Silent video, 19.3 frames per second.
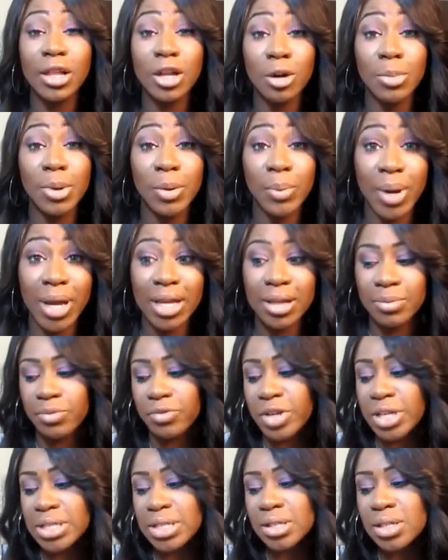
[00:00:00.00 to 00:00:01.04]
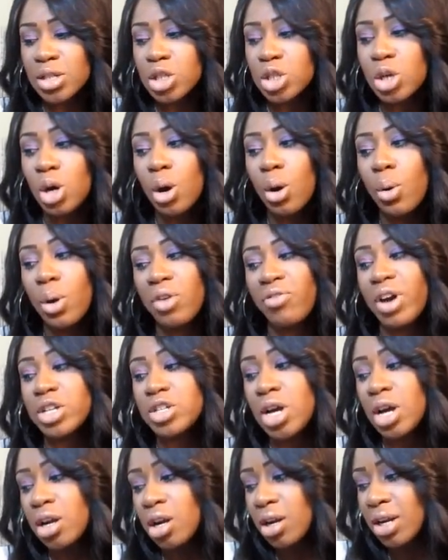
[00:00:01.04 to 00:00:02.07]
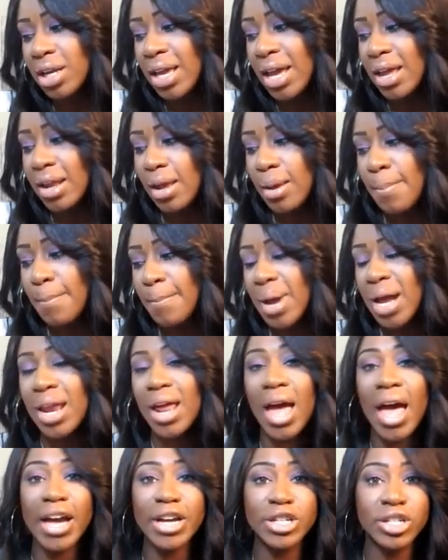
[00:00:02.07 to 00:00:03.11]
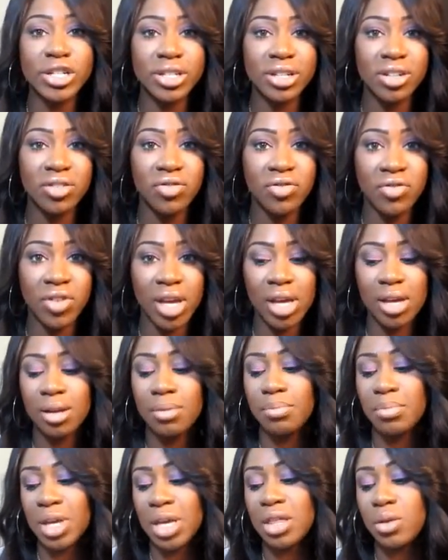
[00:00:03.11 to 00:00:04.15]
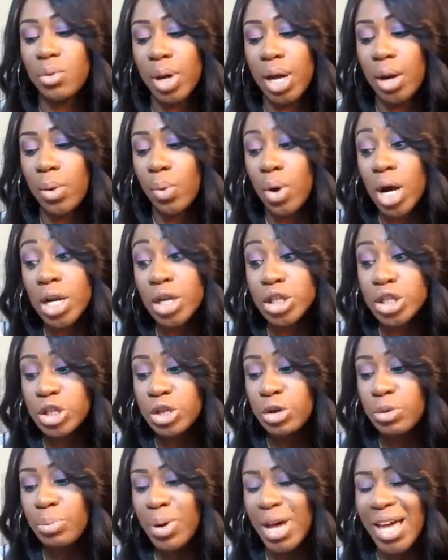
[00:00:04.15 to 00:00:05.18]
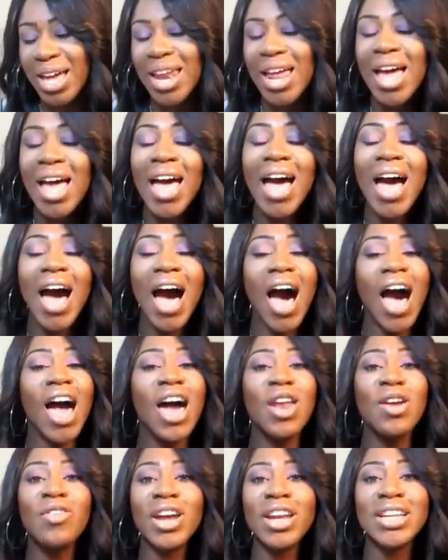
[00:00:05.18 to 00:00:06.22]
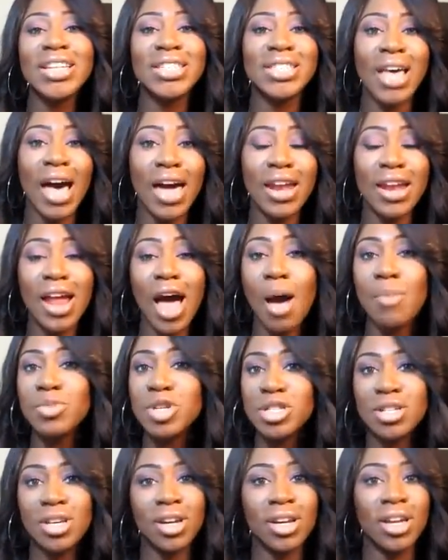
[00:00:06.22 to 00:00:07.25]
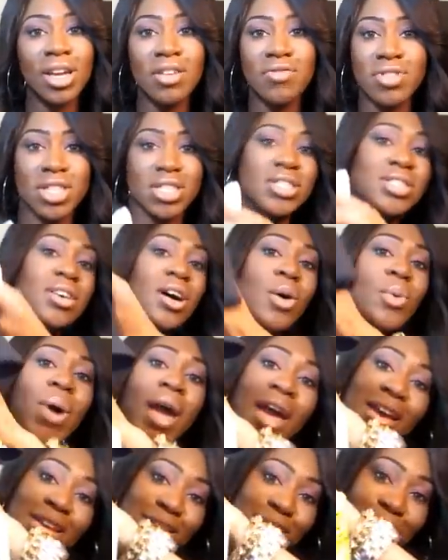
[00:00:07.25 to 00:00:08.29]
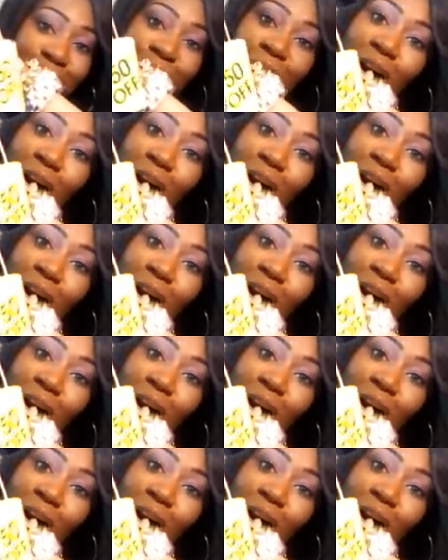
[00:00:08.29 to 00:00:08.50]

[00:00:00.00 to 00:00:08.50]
a little bit of weight recently, so if I tried it on again, it might actually fit me the way I want it to, but I had already decided I'm just gonna give this away to